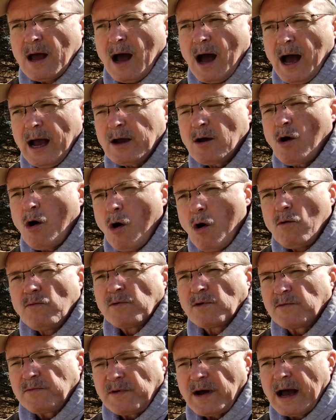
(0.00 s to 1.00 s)
I go
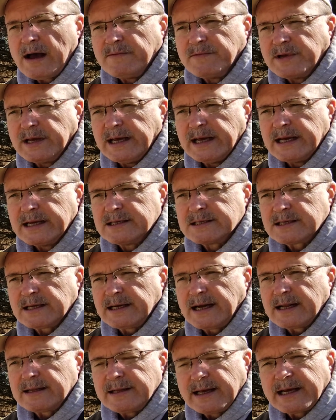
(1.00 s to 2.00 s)
over 5 gigs,
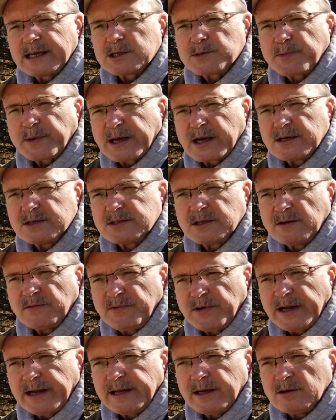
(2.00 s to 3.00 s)
and I think it's because of the
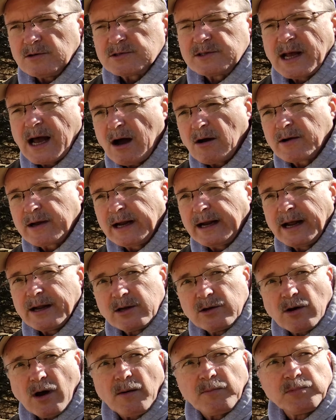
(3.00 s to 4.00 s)
videos. Now, can I
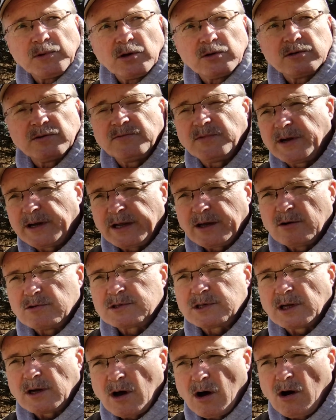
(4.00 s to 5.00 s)
upload the
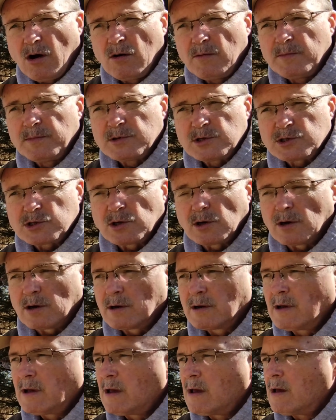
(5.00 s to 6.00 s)
videos at home? Sure.
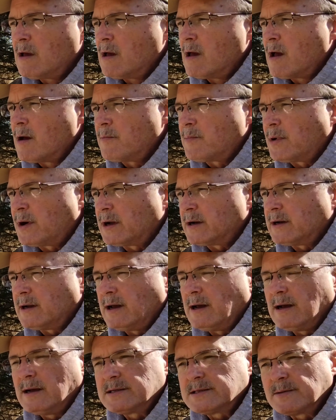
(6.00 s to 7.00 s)
But
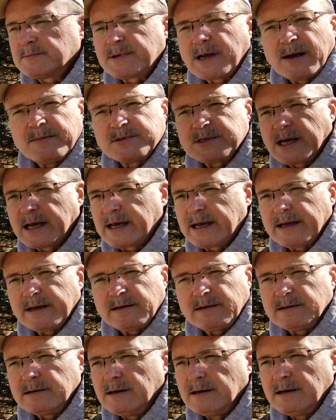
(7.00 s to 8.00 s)
sometimes I get
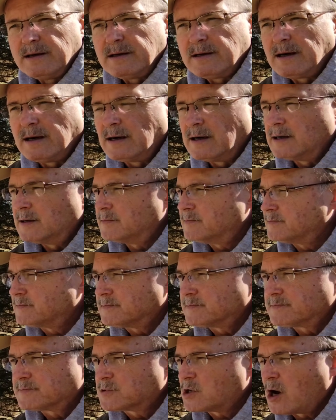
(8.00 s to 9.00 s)

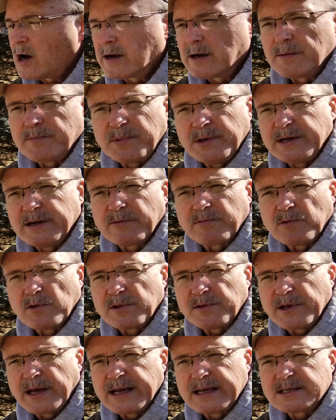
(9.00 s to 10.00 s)
caught up in
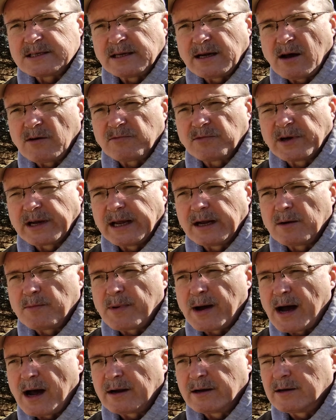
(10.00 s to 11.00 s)
different things, and I'll forget
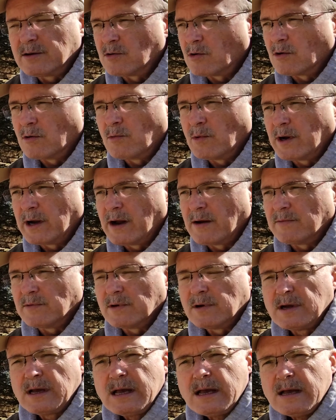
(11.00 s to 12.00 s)
about it or whatever.
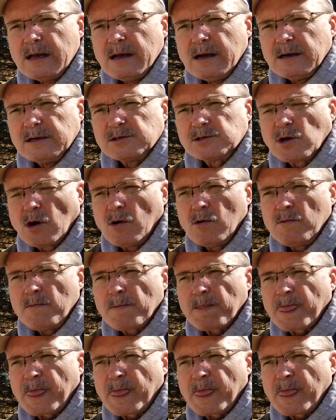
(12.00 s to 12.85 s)
So